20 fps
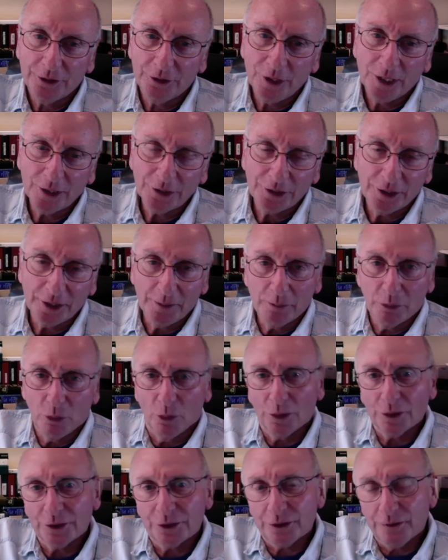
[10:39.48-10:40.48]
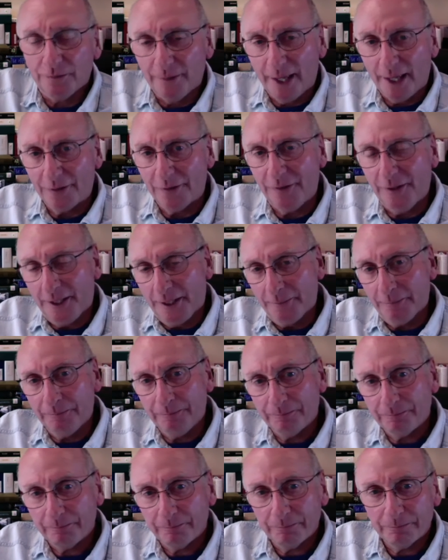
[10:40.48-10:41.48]
Just the importance of that theme
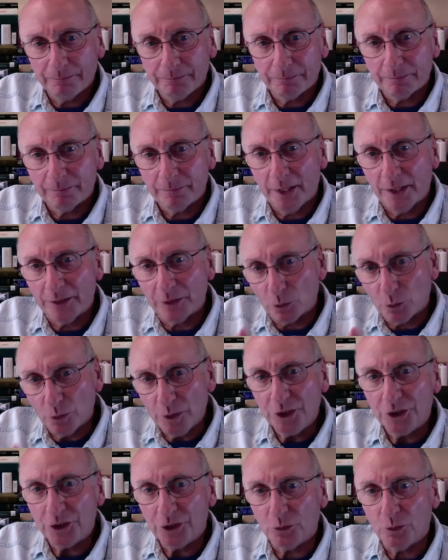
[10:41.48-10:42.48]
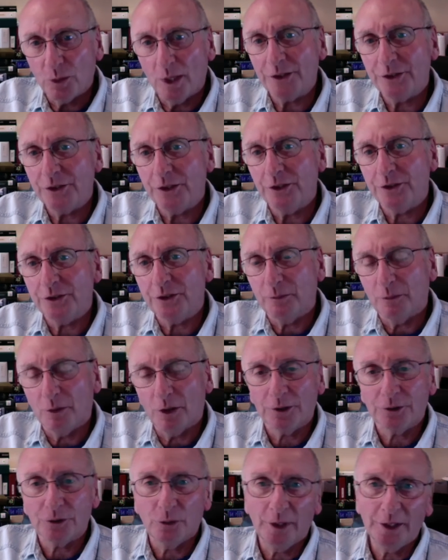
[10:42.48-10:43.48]
and the reach and resonance of
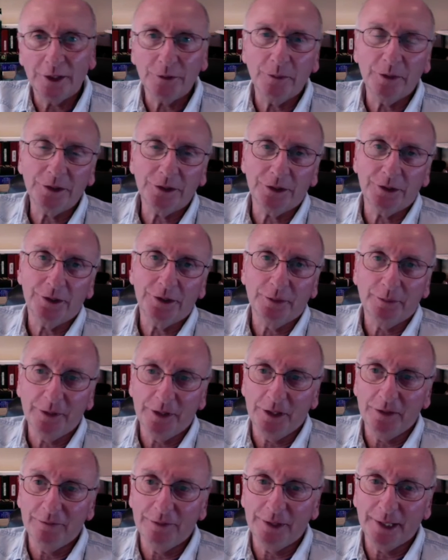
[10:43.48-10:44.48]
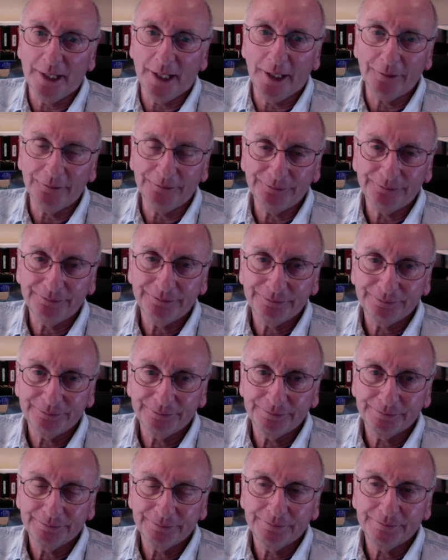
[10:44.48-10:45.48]
Mark Twain's Mississippi even now.
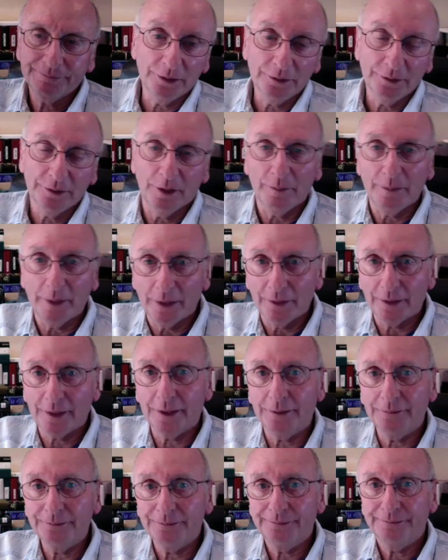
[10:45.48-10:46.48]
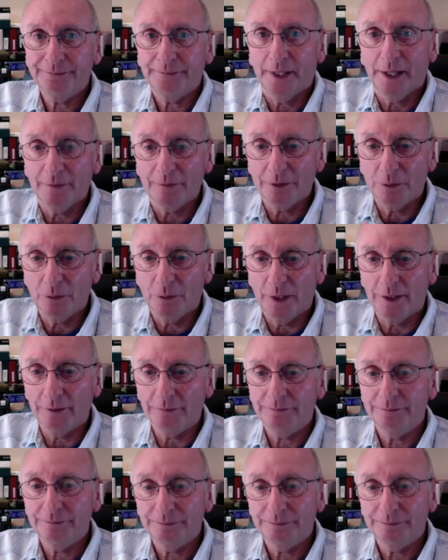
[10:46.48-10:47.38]
America, everywhere.